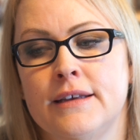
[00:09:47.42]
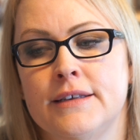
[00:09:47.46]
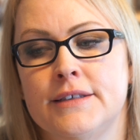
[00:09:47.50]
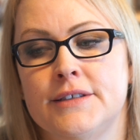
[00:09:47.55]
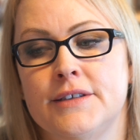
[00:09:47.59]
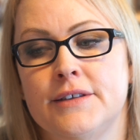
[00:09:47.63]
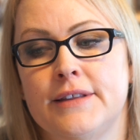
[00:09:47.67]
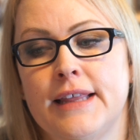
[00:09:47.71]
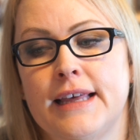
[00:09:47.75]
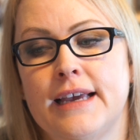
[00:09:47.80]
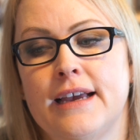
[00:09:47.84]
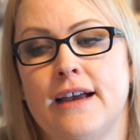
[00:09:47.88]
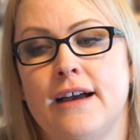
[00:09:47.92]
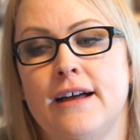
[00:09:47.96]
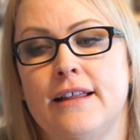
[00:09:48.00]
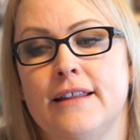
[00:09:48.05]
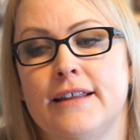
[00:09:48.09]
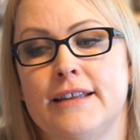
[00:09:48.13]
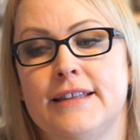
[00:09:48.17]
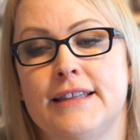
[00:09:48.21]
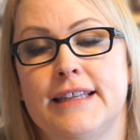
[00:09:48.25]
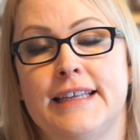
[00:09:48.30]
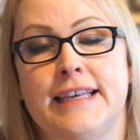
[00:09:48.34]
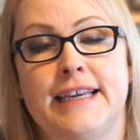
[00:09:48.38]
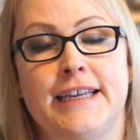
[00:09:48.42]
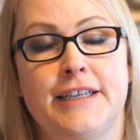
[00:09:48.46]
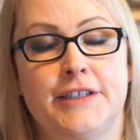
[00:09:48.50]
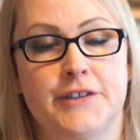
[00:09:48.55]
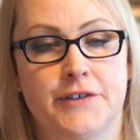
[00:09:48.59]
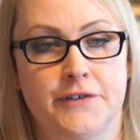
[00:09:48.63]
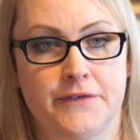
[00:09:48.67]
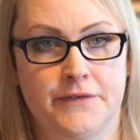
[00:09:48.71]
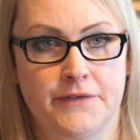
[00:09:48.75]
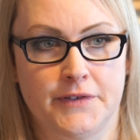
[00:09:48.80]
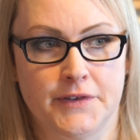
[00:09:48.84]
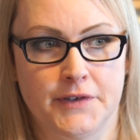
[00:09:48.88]
So they call it the
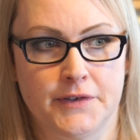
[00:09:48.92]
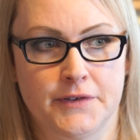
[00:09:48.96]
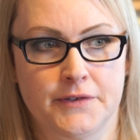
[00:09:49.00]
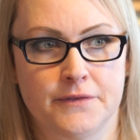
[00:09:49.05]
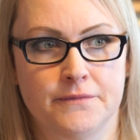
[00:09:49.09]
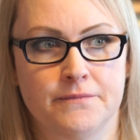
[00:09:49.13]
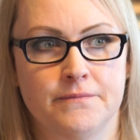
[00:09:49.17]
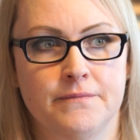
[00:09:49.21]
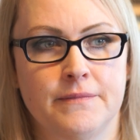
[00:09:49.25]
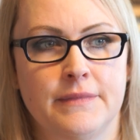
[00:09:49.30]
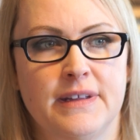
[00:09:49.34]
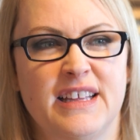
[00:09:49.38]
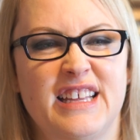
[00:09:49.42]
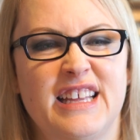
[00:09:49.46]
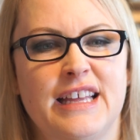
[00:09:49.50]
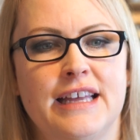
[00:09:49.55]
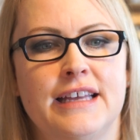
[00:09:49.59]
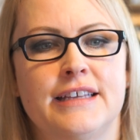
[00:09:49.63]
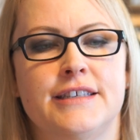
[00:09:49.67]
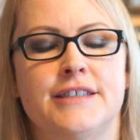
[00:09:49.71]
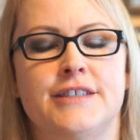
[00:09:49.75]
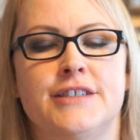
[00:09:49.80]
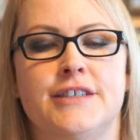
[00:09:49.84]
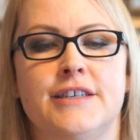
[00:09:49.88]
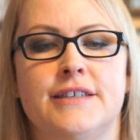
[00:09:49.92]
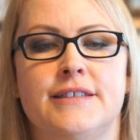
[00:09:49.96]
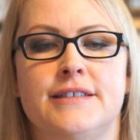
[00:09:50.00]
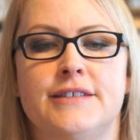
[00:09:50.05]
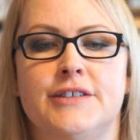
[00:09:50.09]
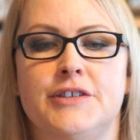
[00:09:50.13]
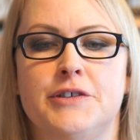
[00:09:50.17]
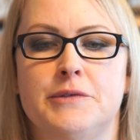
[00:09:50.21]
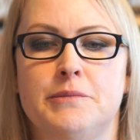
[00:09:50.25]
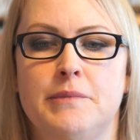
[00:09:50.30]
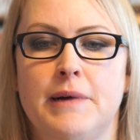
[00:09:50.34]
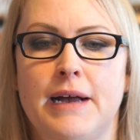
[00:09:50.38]
keto flu. It's
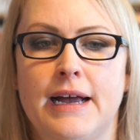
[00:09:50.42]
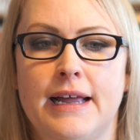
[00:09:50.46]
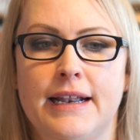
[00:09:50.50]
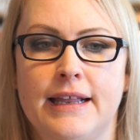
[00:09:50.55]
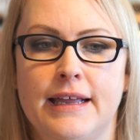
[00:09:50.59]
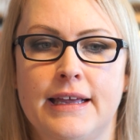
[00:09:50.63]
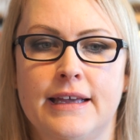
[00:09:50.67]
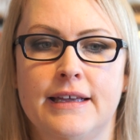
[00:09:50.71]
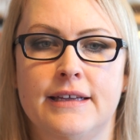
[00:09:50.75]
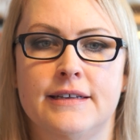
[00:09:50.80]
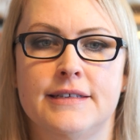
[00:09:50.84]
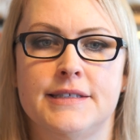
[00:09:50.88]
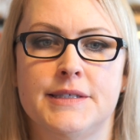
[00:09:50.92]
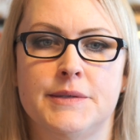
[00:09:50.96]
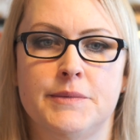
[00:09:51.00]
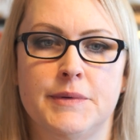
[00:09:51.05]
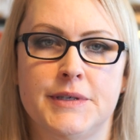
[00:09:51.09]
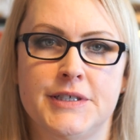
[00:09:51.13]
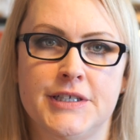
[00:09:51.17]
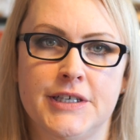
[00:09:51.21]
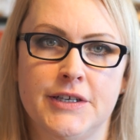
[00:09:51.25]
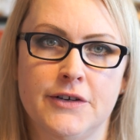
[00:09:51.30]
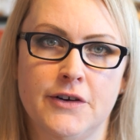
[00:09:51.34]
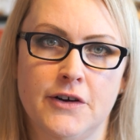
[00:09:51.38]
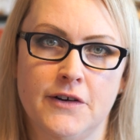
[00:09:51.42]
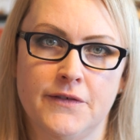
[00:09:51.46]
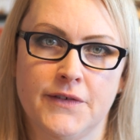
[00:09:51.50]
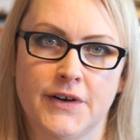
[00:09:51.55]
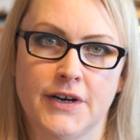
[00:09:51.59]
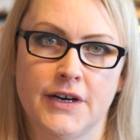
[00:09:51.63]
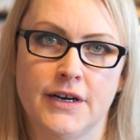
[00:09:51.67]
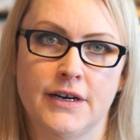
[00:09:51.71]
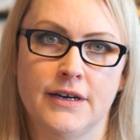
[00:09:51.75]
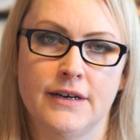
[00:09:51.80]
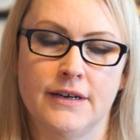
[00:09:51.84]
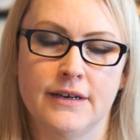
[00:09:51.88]
just your body switching
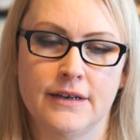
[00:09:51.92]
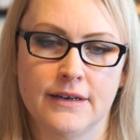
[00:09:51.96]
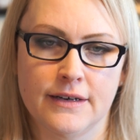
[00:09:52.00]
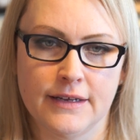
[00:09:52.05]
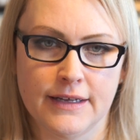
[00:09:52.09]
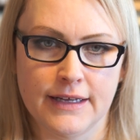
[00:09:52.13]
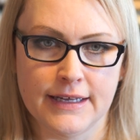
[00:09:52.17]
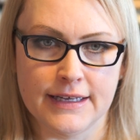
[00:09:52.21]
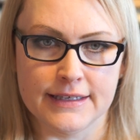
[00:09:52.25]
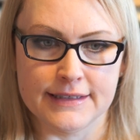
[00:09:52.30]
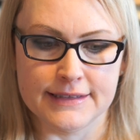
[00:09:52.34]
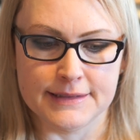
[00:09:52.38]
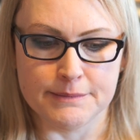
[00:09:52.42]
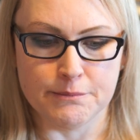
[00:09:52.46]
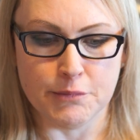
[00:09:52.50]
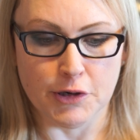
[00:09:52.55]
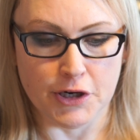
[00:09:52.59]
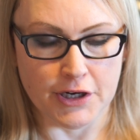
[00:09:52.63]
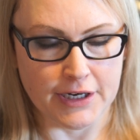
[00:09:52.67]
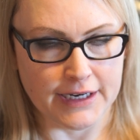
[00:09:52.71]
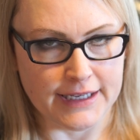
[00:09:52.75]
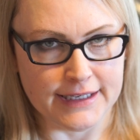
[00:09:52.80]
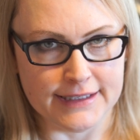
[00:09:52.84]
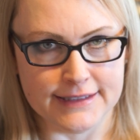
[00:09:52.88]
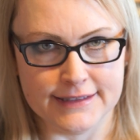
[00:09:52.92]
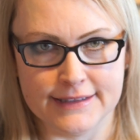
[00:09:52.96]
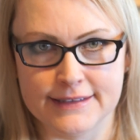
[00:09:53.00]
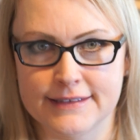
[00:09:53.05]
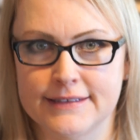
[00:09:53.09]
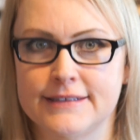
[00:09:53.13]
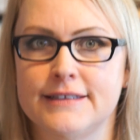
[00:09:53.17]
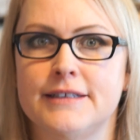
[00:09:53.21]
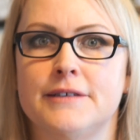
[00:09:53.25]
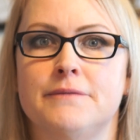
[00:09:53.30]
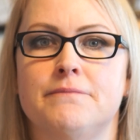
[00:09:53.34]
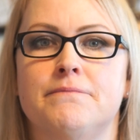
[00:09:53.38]
over its burning
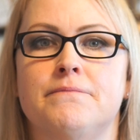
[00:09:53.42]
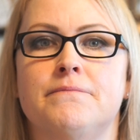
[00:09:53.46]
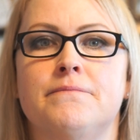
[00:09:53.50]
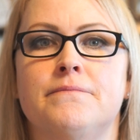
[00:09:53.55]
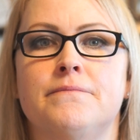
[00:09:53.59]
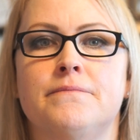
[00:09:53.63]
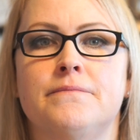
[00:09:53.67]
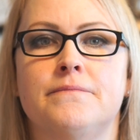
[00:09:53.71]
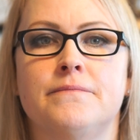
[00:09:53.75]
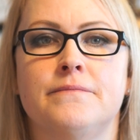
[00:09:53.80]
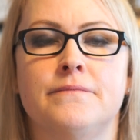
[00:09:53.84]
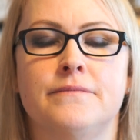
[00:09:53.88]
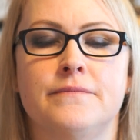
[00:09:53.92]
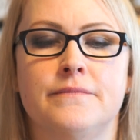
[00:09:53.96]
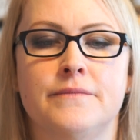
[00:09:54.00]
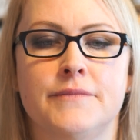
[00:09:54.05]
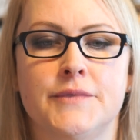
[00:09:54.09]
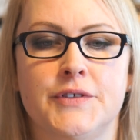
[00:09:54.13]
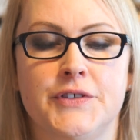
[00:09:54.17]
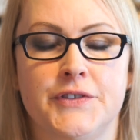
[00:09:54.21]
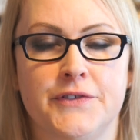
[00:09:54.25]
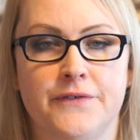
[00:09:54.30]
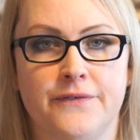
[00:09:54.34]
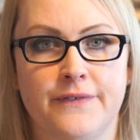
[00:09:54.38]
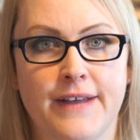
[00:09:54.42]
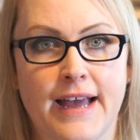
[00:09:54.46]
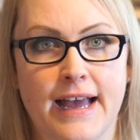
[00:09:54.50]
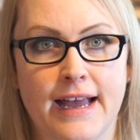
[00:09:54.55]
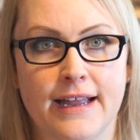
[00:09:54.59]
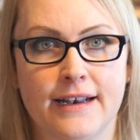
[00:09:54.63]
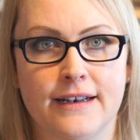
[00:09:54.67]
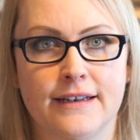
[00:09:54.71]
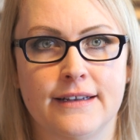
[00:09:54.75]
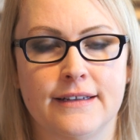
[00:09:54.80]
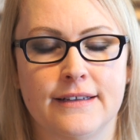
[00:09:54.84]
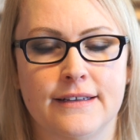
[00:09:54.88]
system to
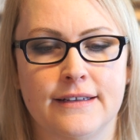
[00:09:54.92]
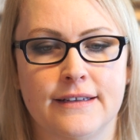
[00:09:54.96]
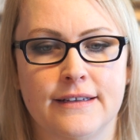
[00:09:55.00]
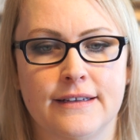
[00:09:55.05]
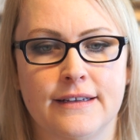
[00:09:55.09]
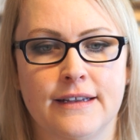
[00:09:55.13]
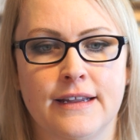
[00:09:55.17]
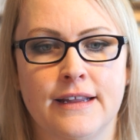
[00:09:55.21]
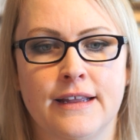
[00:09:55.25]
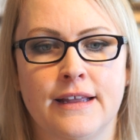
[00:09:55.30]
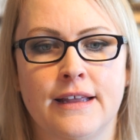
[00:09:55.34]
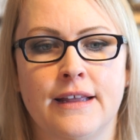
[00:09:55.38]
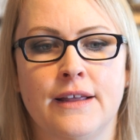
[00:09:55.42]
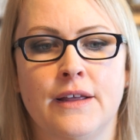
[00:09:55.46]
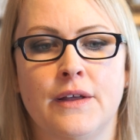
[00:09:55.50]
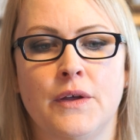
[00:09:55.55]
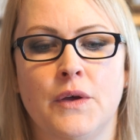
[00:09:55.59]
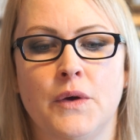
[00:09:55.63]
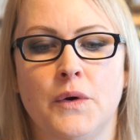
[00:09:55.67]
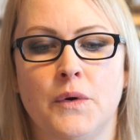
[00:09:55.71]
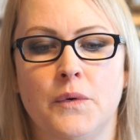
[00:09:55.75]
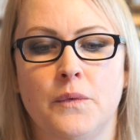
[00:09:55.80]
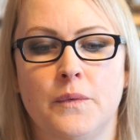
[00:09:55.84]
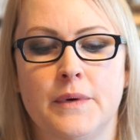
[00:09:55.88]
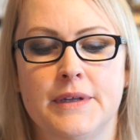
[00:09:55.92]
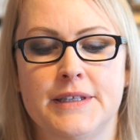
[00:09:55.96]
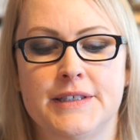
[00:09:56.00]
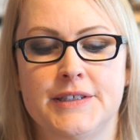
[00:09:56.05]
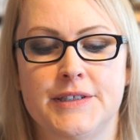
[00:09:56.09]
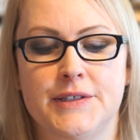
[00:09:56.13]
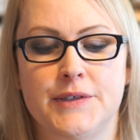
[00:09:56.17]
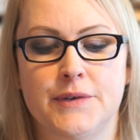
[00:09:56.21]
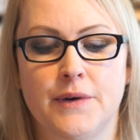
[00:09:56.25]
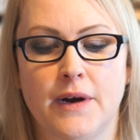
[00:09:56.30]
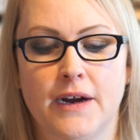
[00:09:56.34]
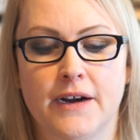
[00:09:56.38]
fat.
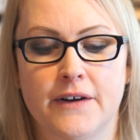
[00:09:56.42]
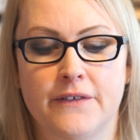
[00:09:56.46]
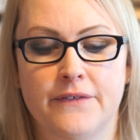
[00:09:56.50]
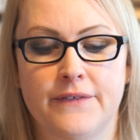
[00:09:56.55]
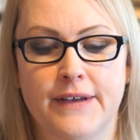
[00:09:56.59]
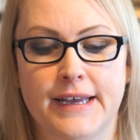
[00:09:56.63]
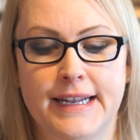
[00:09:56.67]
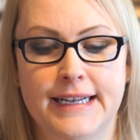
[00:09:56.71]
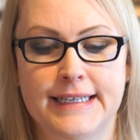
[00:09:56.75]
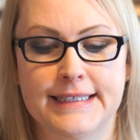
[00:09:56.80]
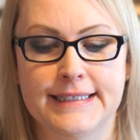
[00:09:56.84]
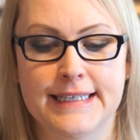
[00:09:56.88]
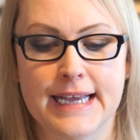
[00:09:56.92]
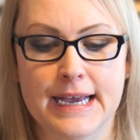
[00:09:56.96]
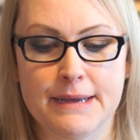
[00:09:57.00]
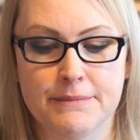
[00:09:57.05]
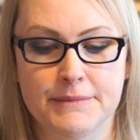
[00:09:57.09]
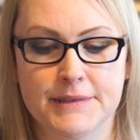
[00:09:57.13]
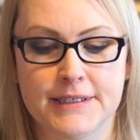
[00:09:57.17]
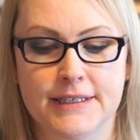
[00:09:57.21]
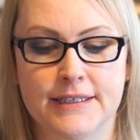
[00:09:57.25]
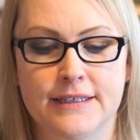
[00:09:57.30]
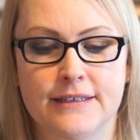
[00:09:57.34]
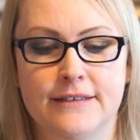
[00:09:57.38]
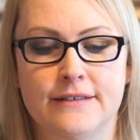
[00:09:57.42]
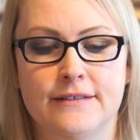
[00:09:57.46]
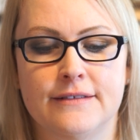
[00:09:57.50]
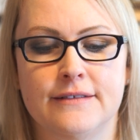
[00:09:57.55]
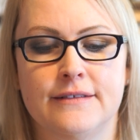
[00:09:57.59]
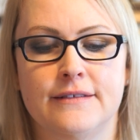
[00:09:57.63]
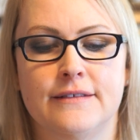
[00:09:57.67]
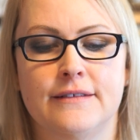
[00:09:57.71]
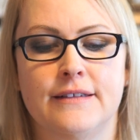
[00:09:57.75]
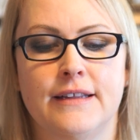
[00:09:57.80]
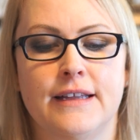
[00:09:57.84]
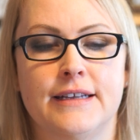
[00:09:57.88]
Once you are fat adapted,
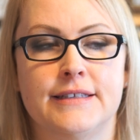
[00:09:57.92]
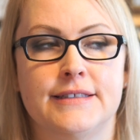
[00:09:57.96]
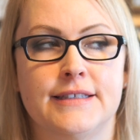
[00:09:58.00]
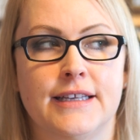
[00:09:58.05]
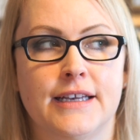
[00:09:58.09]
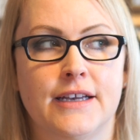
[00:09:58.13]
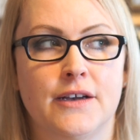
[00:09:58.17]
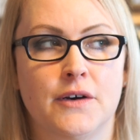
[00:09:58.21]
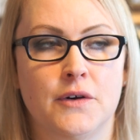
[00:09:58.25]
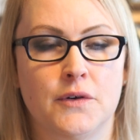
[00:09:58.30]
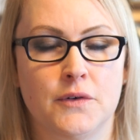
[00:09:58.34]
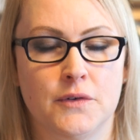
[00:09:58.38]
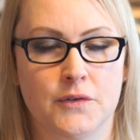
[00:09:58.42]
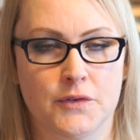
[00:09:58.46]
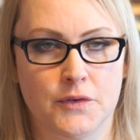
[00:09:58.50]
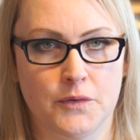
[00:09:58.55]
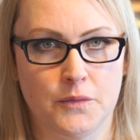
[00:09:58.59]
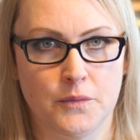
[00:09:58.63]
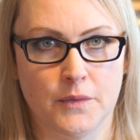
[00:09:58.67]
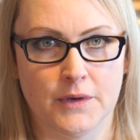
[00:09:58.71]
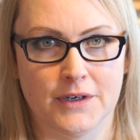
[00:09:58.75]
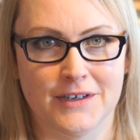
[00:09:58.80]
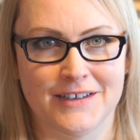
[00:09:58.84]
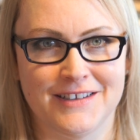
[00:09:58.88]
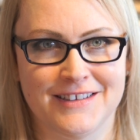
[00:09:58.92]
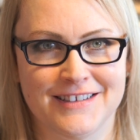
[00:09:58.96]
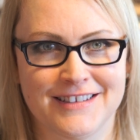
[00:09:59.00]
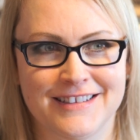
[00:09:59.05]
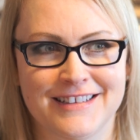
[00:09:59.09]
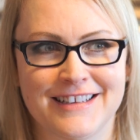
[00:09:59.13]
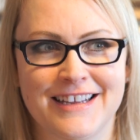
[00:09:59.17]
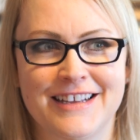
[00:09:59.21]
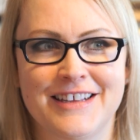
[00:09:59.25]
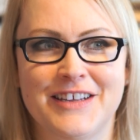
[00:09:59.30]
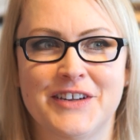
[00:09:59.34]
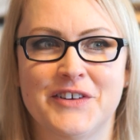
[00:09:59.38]
it's like a whole new world,
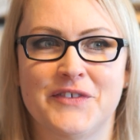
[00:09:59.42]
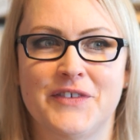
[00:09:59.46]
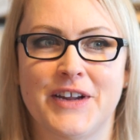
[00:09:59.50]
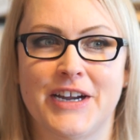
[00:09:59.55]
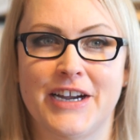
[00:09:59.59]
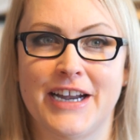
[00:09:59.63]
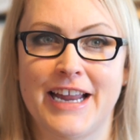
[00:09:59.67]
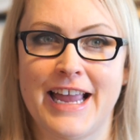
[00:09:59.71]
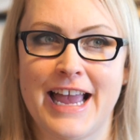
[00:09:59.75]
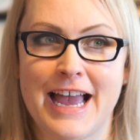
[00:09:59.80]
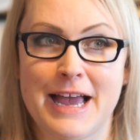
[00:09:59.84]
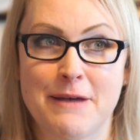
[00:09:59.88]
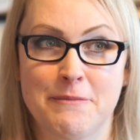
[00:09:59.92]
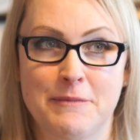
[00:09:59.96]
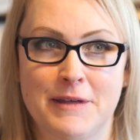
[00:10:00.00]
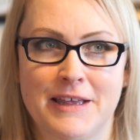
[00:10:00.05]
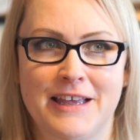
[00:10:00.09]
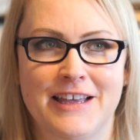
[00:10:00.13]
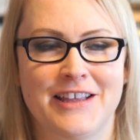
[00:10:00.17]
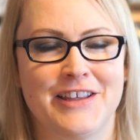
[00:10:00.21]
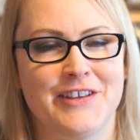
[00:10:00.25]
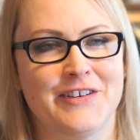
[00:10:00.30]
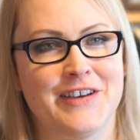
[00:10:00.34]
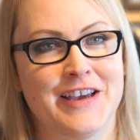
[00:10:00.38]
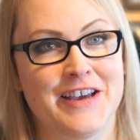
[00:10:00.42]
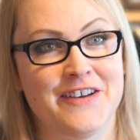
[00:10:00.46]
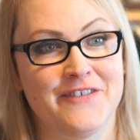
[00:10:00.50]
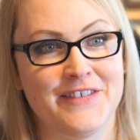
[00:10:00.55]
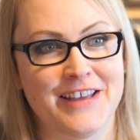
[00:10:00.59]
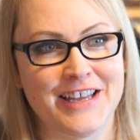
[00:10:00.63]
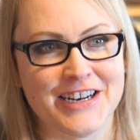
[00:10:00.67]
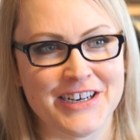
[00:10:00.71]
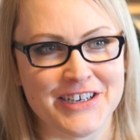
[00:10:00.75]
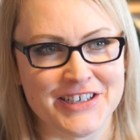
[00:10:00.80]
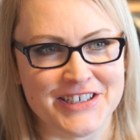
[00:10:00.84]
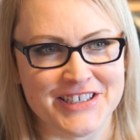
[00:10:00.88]
and you're very happy and you have
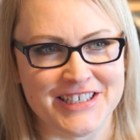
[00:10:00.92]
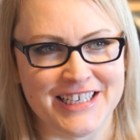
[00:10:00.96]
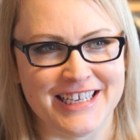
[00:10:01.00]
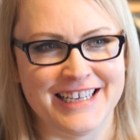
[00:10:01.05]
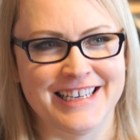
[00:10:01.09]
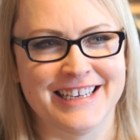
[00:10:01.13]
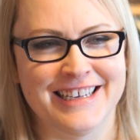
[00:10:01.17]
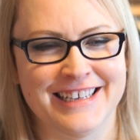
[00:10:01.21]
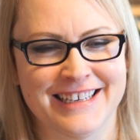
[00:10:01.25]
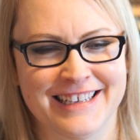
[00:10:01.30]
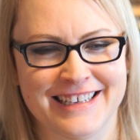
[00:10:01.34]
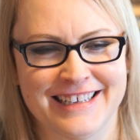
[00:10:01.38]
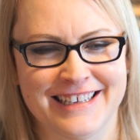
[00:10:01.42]
energy.